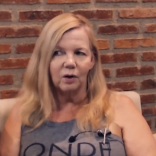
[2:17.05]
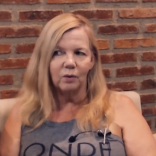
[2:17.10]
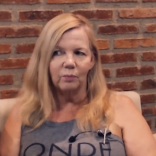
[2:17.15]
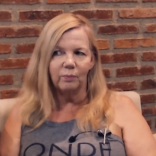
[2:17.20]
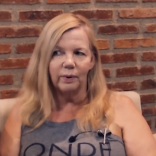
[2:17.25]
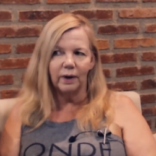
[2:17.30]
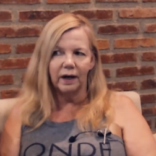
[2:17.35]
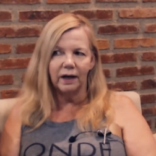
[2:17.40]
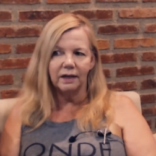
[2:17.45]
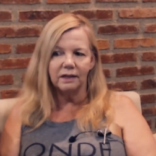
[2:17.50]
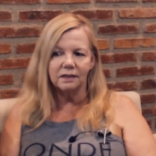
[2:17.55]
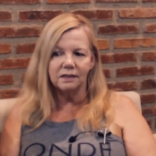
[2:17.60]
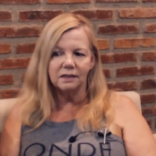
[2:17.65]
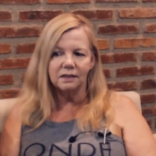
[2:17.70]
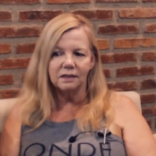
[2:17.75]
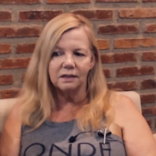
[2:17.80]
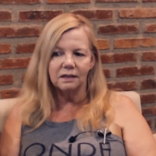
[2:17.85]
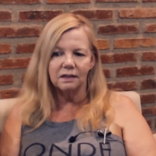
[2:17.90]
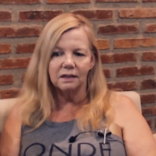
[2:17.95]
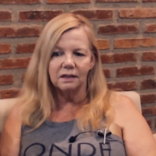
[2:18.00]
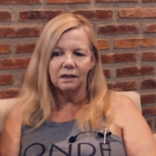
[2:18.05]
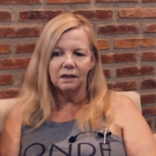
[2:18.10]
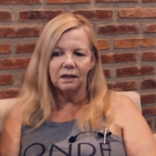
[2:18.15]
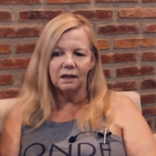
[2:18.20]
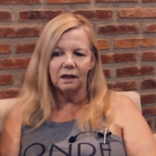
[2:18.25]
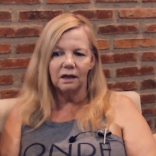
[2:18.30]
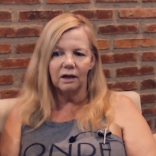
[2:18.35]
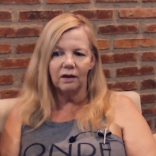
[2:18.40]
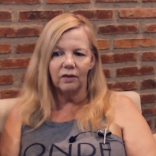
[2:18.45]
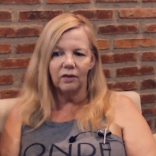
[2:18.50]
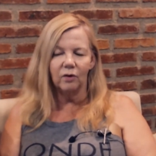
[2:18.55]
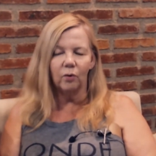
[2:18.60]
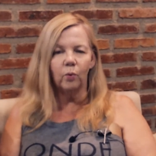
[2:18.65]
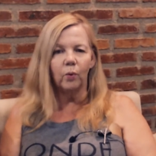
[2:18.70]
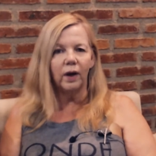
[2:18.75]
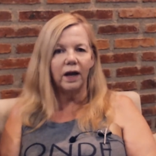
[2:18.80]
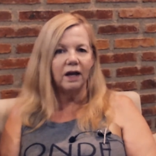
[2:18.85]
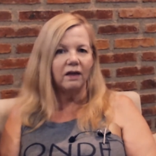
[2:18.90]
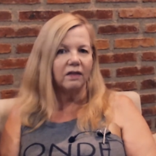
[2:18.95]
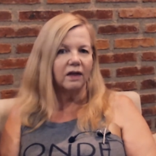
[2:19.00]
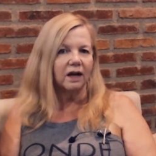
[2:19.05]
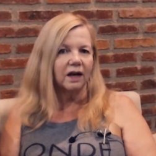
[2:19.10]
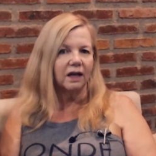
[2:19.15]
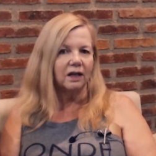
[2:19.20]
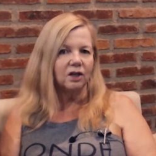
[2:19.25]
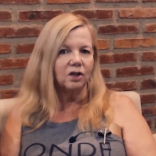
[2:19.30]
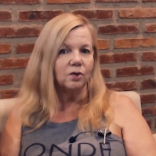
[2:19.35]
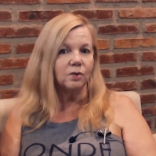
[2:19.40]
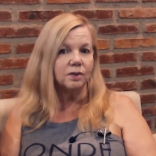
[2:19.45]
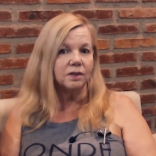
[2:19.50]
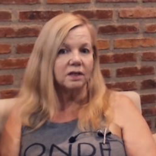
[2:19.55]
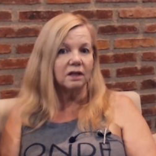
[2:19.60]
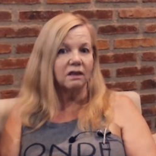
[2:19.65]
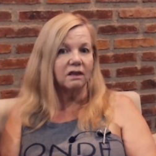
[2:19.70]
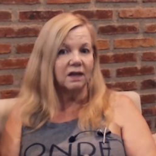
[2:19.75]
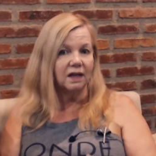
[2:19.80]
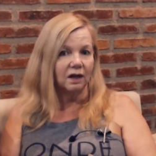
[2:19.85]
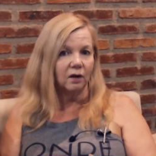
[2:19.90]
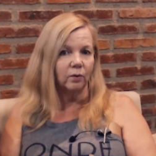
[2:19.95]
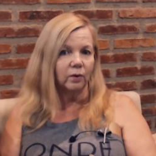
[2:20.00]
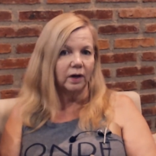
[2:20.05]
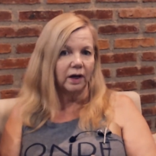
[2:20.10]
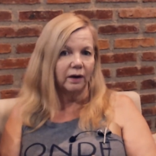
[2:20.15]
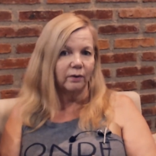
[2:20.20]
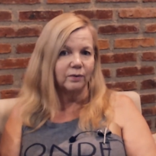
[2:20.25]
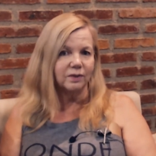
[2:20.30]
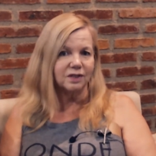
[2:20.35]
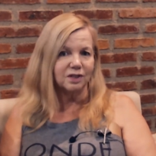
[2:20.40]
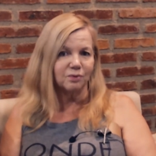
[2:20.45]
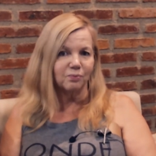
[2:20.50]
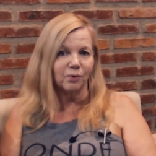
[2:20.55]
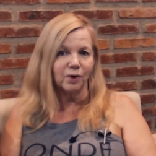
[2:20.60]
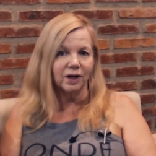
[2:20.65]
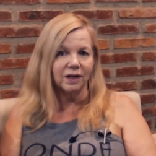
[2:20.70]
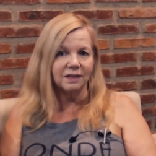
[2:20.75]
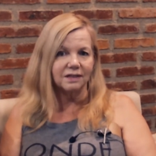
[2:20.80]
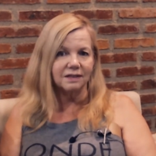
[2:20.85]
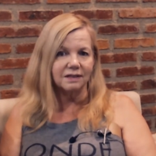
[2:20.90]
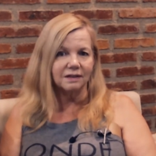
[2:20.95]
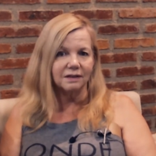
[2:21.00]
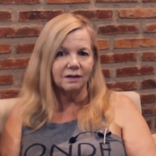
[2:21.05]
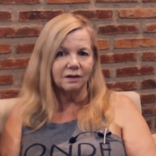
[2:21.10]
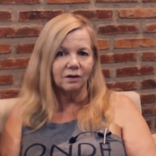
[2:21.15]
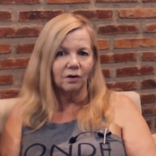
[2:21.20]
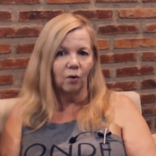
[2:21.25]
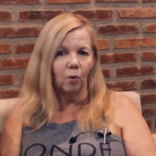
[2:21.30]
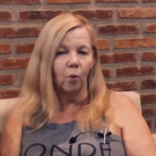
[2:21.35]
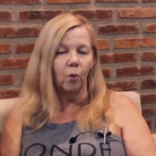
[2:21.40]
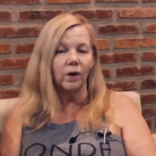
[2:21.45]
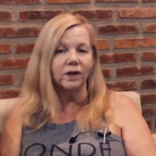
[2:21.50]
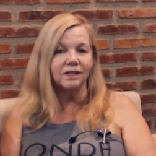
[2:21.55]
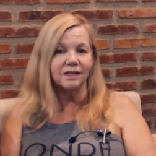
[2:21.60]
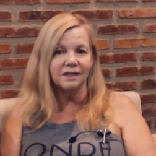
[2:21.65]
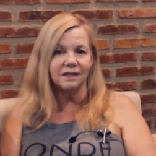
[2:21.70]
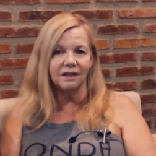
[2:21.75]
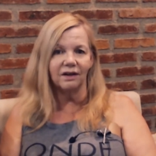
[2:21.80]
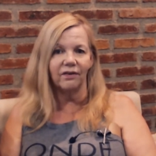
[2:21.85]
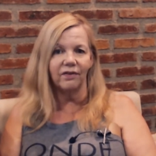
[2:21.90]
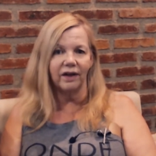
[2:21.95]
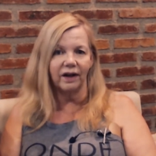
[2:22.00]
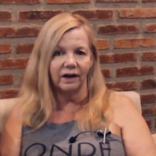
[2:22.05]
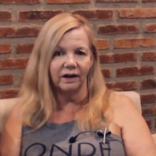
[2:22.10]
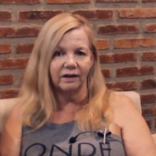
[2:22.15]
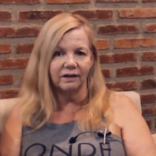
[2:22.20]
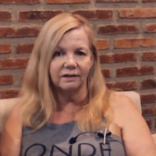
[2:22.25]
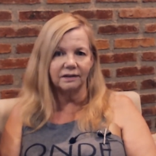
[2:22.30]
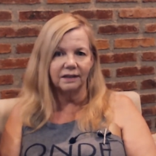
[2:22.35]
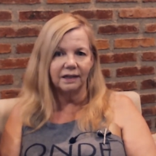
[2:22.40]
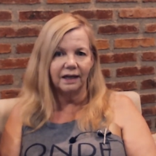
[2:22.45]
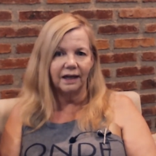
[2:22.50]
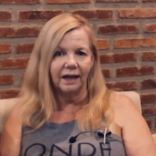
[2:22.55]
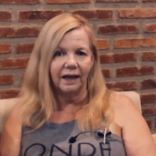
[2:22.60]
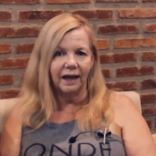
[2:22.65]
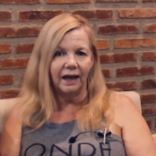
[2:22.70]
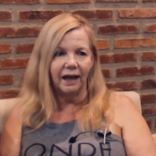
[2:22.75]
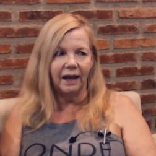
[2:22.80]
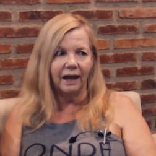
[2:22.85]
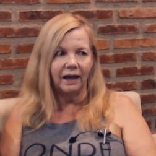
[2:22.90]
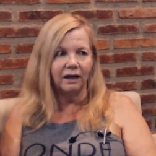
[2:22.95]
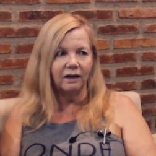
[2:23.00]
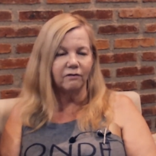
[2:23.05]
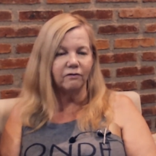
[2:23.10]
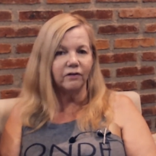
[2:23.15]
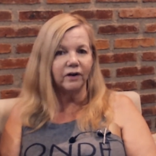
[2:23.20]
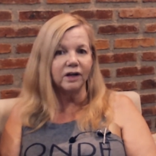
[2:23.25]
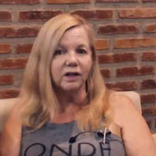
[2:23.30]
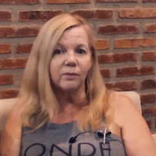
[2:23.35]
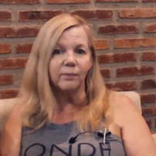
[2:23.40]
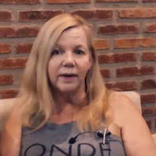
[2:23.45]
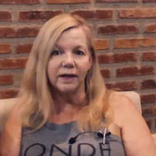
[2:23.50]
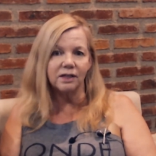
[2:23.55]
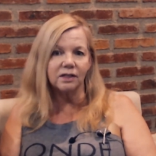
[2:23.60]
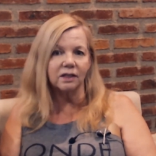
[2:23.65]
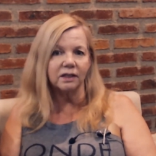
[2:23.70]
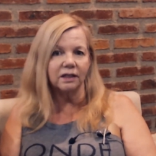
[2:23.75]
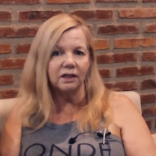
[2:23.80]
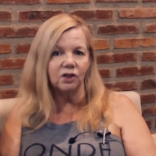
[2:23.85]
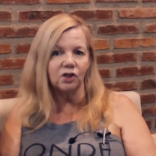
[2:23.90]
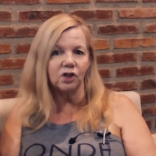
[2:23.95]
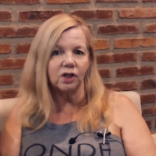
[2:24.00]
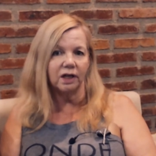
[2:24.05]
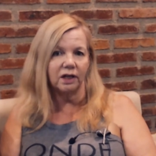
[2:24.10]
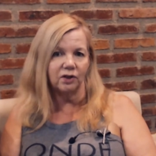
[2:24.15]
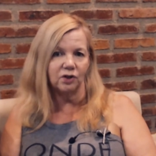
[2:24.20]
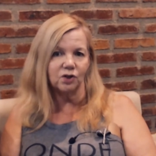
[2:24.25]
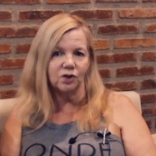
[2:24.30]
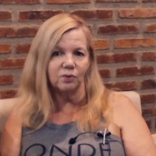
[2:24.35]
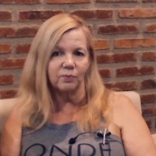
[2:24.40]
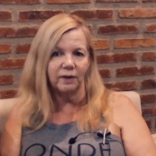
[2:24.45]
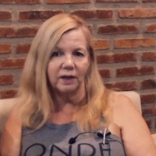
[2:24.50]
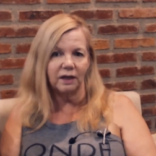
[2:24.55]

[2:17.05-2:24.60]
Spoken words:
but the way that I used to think when I was depressed was still there. And it fundamentally changed me.